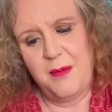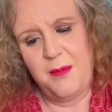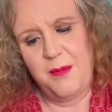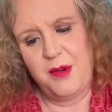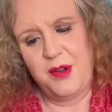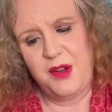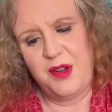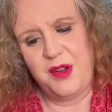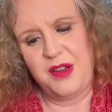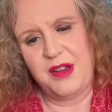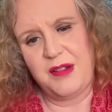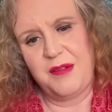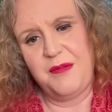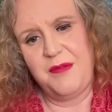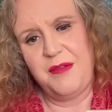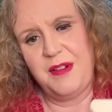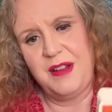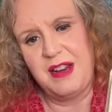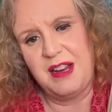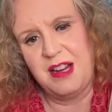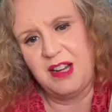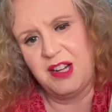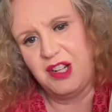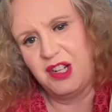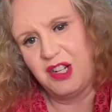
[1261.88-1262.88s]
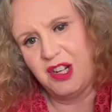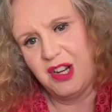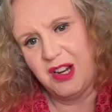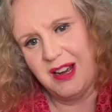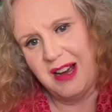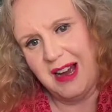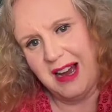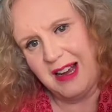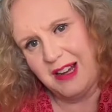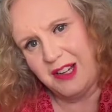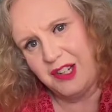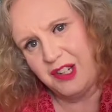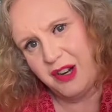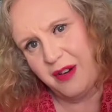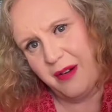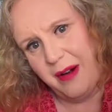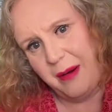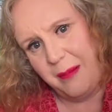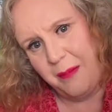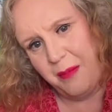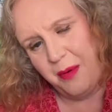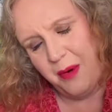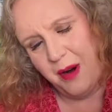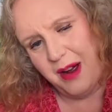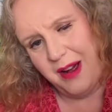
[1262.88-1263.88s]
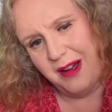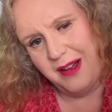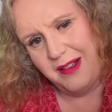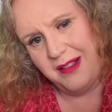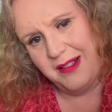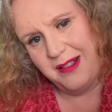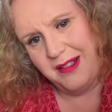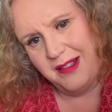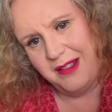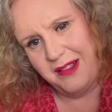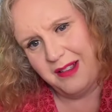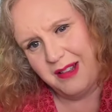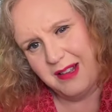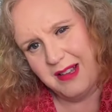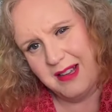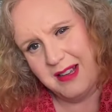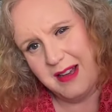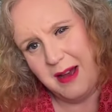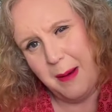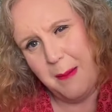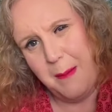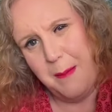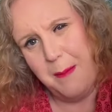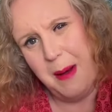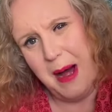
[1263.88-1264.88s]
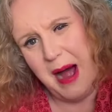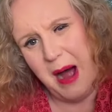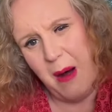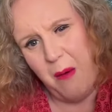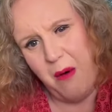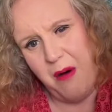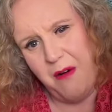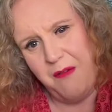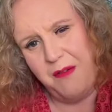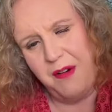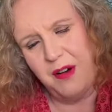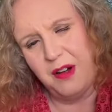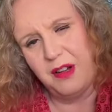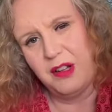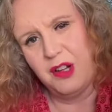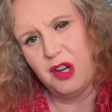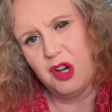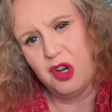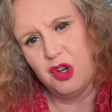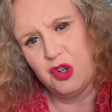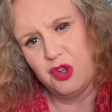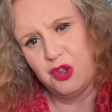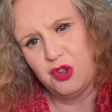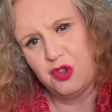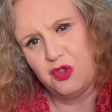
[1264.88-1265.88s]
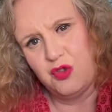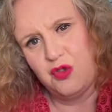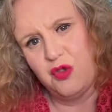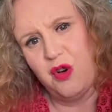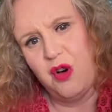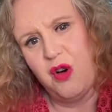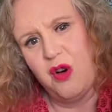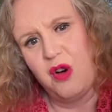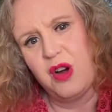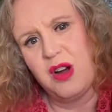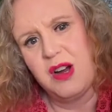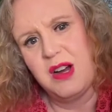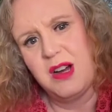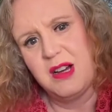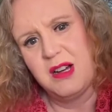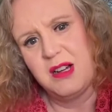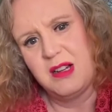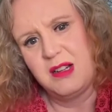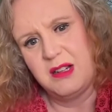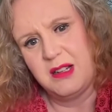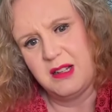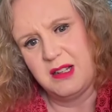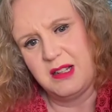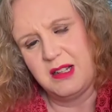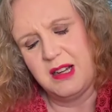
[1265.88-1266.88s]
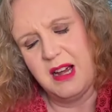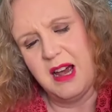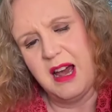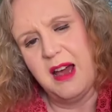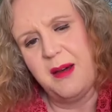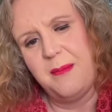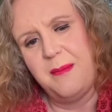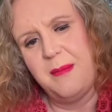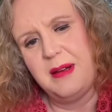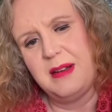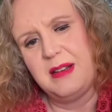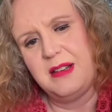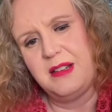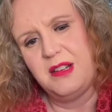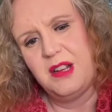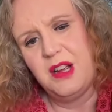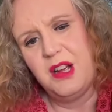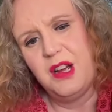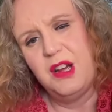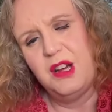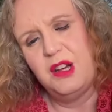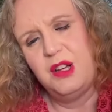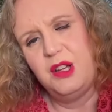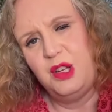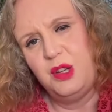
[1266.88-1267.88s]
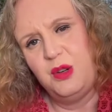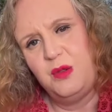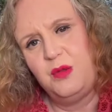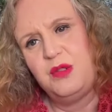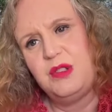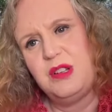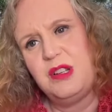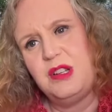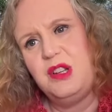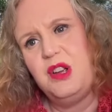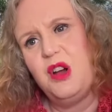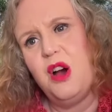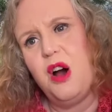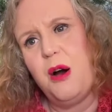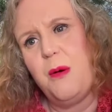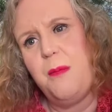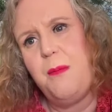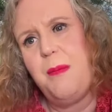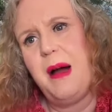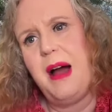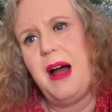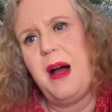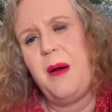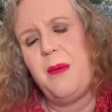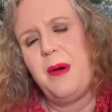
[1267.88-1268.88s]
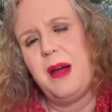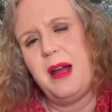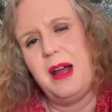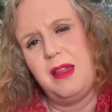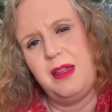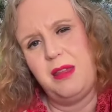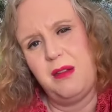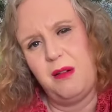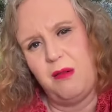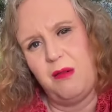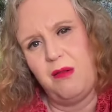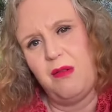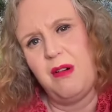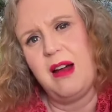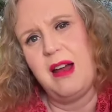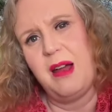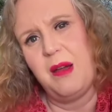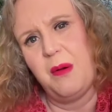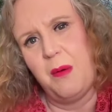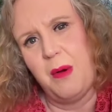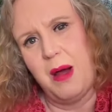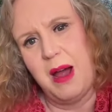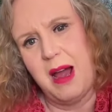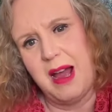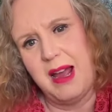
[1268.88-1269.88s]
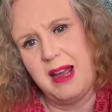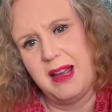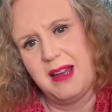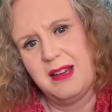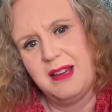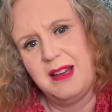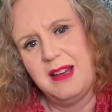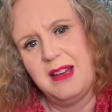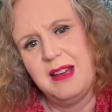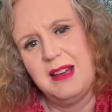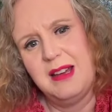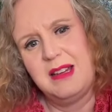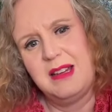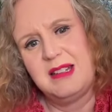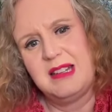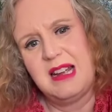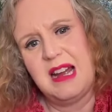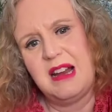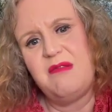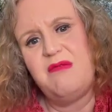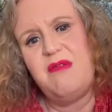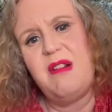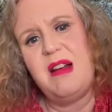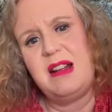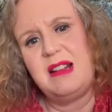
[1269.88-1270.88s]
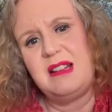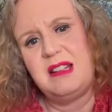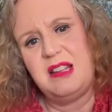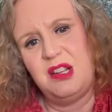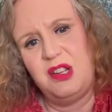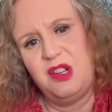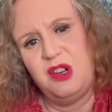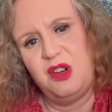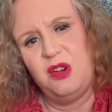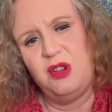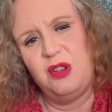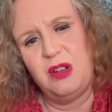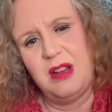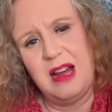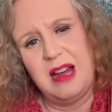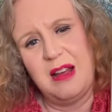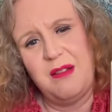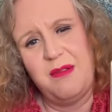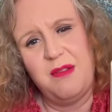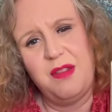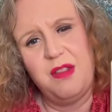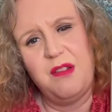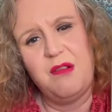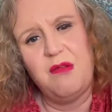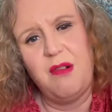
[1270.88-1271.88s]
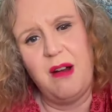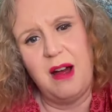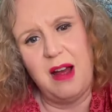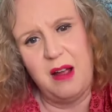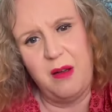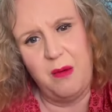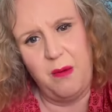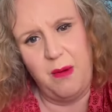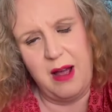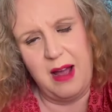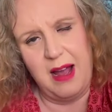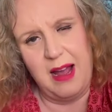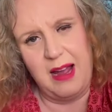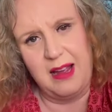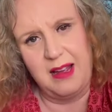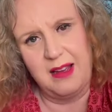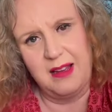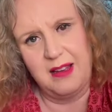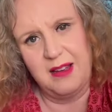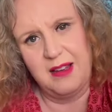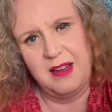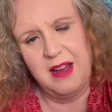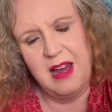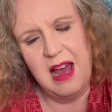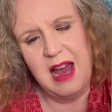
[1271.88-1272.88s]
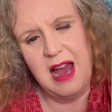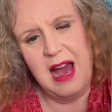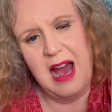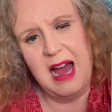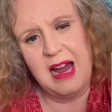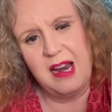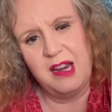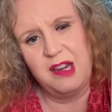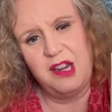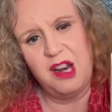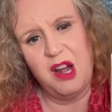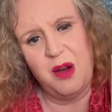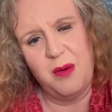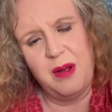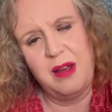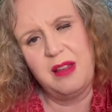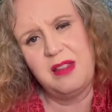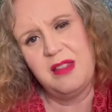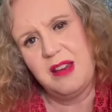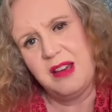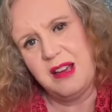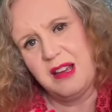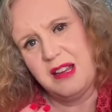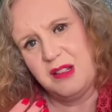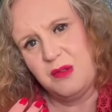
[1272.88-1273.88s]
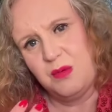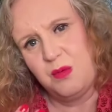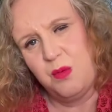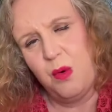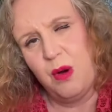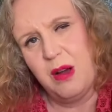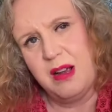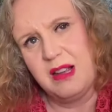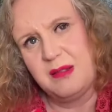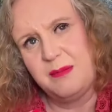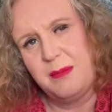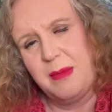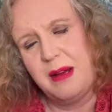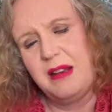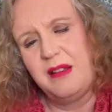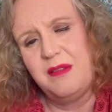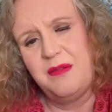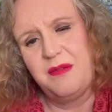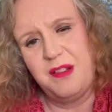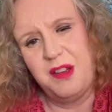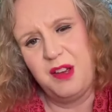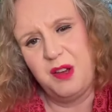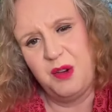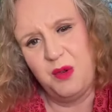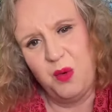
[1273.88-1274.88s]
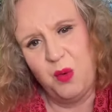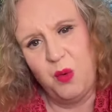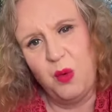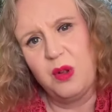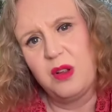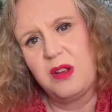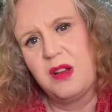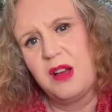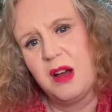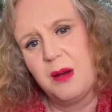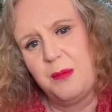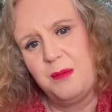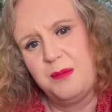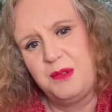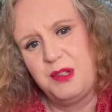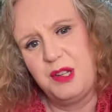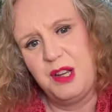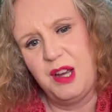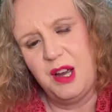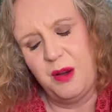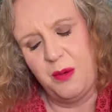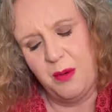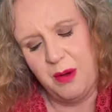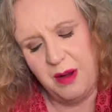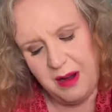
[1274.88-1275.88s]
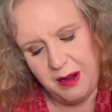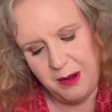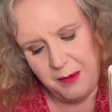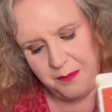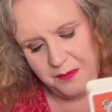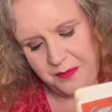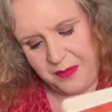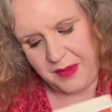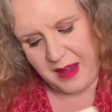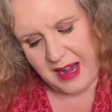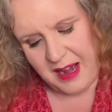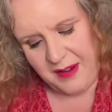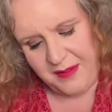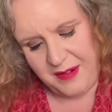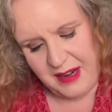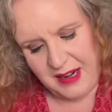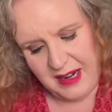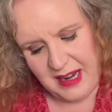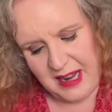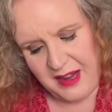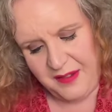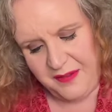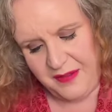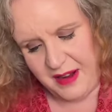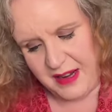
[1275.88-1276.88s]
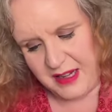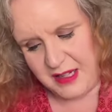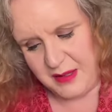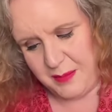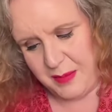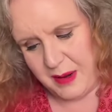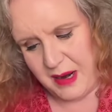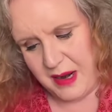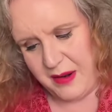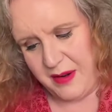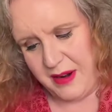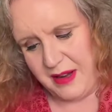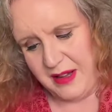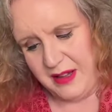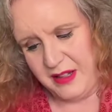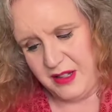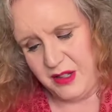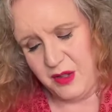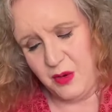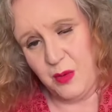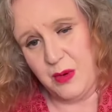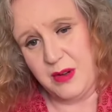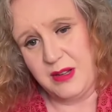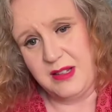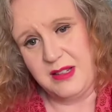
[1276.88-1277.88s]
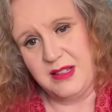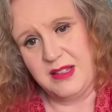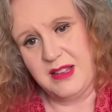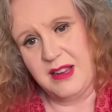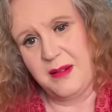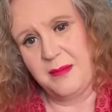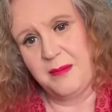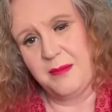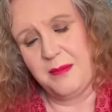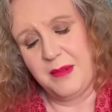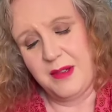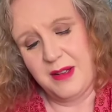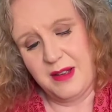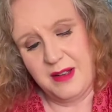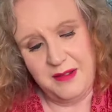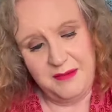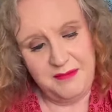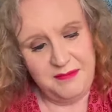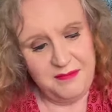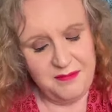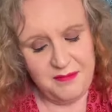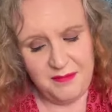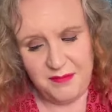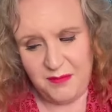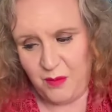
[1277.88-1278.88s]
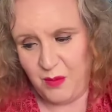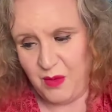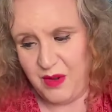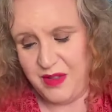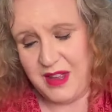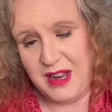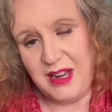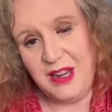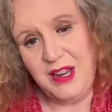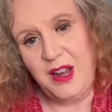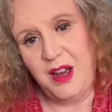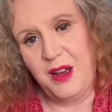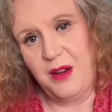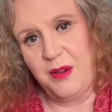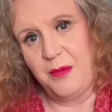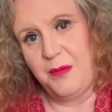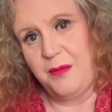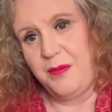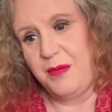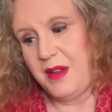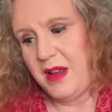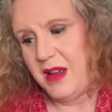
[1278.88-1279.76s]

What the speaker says: but you can finish as your Emperor. Powerful, strong, determined, using your power in the right way, directing your life in the right way, and knowing that is what is meant for you will come to you, having life experience and wisdom within you.